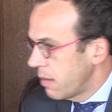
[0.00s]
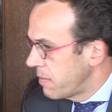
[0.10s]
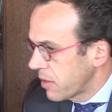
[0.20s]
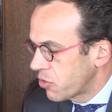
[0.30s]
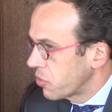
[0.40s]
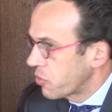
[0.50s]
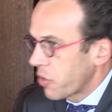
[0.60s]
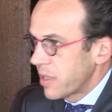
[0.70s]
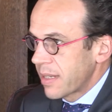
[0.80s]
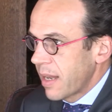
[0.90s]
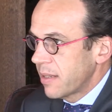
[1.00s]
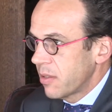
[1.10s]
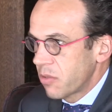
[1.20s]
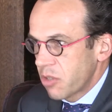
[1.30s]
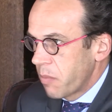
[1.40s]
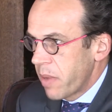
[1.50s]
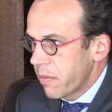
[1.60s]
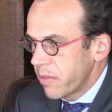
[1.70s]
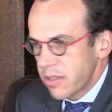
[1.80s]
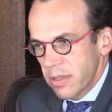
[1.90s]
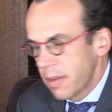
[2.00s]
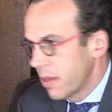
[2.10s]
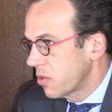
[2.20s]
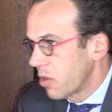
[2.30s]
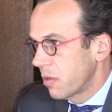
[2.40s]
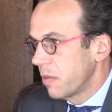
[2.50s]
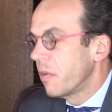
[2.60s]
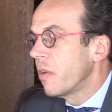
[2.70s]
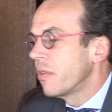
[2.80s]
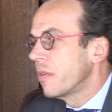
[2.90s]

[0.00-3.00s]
that should translate into competitiveness. Totally false.